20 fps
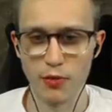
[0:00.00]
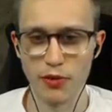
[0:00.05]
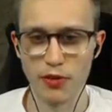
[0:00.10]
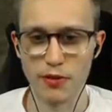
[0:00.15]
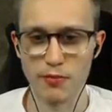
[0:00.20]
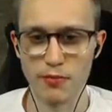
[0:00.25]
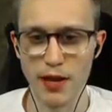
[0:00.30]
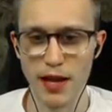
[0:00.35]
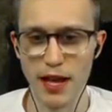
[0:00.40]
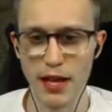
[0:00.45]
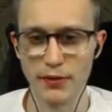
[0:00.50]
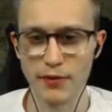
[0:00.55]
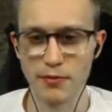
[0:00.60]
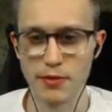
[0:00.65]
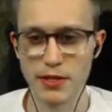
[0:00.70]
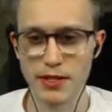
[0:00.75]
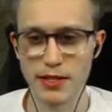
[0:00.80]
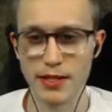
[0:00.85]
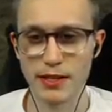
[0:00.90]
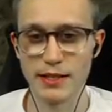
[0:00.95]
with him, have
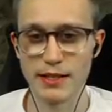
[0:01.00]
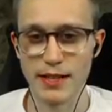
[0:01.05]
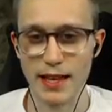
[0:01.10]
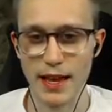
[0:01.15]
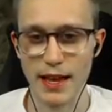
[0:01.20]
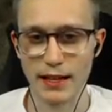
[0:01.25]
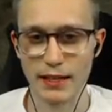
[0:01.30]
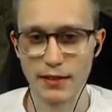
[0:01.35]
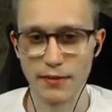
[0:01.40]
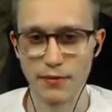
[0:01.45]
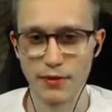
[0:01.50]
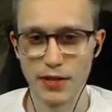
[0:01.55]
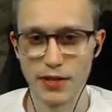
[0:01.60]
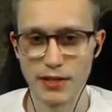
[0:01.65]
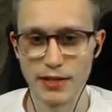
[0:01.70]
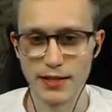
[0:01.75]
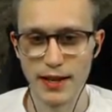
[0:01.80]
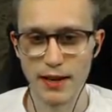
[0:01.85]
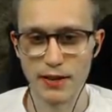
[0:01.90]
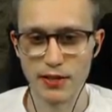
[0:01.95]
him set as active the
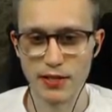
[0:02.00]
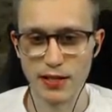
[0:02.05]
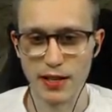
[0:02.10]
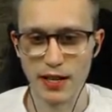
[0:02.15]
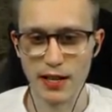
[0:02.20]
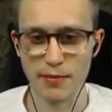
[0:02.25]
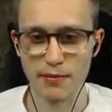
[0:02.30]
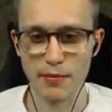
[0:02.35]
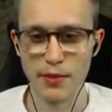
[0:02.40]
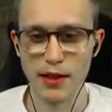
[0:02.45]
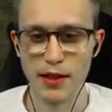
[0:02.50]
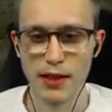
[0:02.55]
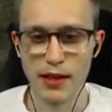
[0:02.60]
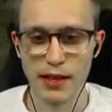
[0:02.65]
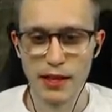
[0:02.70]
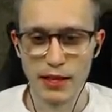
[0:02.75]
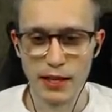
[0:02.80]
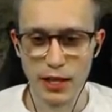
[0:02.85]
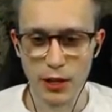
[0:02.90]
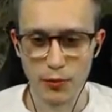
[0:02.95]
entire time.
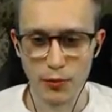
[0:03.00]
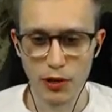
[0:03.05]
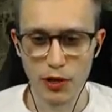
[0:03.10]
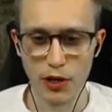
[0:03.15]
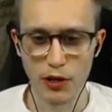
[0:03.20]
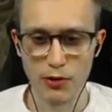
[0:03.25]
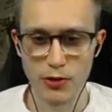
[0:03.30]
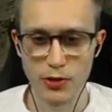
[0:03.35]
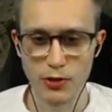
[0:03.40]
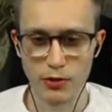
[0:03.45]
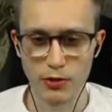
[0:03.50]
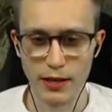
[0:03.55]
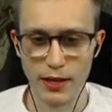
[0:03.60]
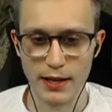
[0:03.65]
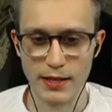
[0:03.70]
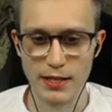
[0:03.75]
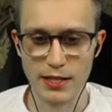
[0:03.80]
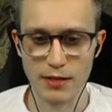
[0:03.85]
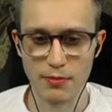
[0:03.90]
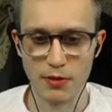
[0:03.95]
He will also
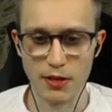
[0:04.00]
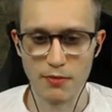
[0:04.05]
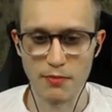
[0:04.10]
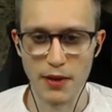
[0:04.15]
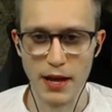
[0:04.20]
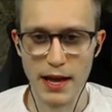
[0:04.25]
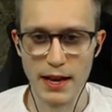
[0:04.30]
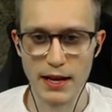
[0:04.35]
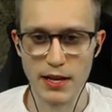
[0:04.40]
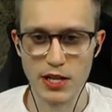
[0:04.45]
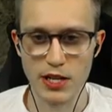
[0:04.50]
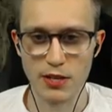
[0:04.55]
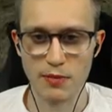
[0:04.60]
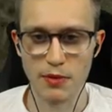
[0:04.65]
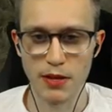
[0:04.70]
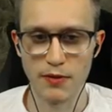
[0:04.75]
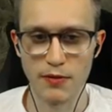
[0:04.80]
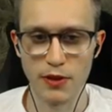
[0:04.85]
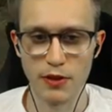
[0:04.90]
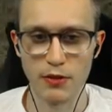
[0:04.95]
gain some
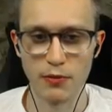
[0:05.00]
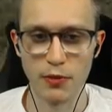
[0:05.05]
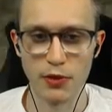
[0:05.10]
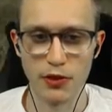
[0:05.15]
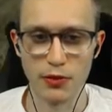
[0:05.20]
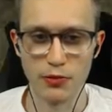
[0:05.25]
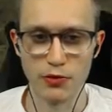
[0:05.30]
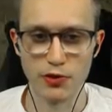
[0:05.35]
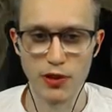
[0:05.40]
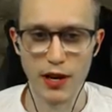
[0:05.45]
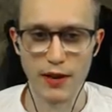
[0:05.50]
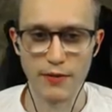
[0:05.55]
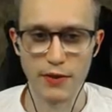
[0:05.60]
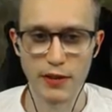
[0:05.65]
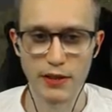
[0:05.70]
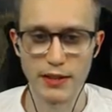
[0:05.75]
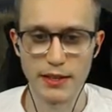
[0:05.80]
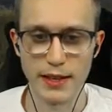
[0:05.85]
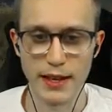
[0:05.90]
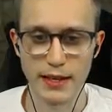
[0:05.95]
companionship level with you
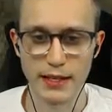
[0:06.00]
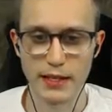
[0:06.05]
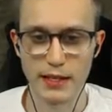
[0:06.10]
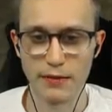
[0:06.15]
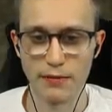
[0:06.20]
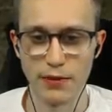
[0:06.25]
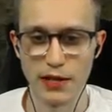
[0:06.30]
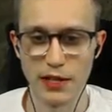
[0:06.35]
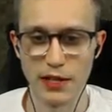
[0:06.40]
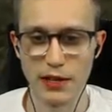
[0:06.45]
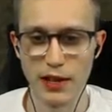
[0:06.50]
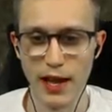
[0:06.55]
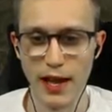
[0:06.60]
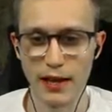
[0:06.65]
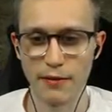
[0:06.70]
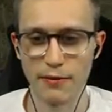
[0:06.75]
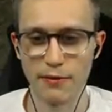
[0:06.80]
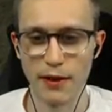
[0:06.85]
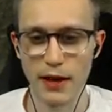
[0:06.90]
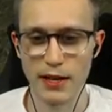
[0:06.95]
driving the ATV
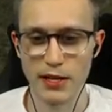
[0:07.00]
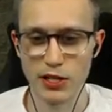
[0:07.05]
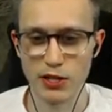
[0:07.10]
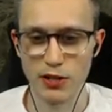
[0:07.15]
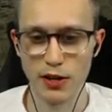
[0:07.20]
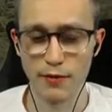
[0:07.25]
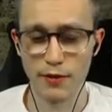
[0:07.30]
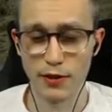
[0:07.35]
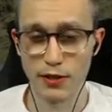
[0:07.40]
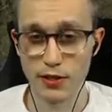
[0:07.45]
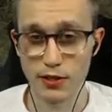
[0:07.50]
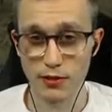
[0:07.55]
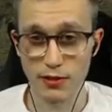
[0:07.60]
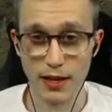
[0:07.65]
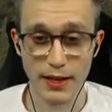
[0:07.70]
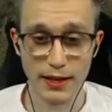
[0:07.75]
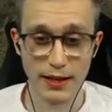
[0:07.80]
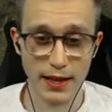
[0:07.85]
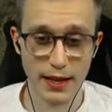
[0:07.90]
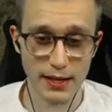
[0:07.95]
and fast traveling, so
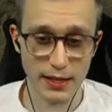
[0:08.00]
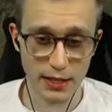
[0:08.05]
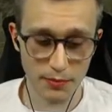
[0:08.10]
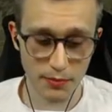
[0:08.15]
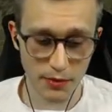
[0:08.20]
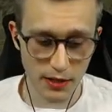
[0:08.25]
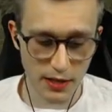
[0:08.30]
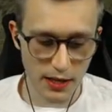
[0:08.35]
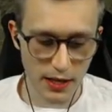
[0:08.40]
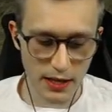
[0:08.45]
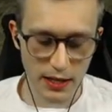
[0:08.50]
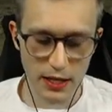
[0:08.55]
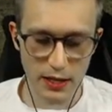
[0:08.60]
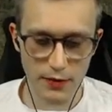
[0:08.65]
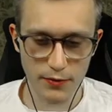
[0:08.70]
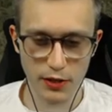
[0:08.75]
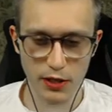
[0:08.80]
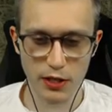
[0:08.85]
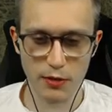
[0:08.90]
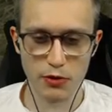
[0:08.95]
that can help.
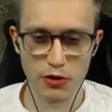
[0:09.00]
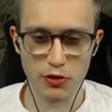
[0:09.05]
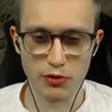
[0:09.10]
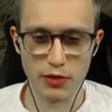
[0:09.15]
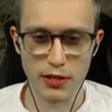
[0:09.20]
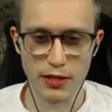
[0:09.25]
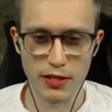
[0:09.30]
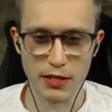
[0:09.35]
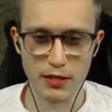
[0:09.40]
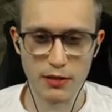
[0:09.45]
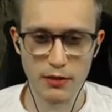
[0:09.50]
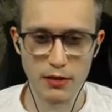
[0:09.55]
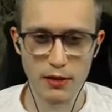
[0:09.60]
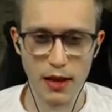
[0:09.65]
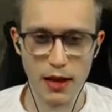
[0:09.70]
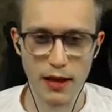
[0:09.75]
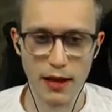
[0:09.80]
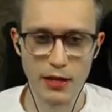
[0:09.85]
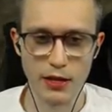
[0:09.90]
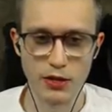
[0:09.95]
Giving him treats
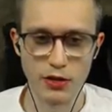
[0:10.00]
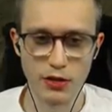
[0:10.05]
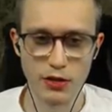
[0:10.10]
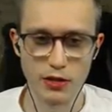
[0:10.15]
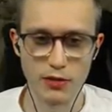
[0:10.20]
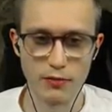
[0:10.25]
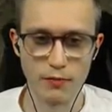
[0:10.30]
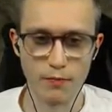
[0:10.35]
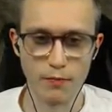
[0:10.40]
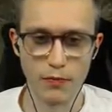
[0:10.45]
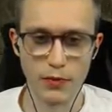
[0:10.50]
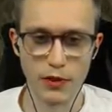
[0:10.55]
and just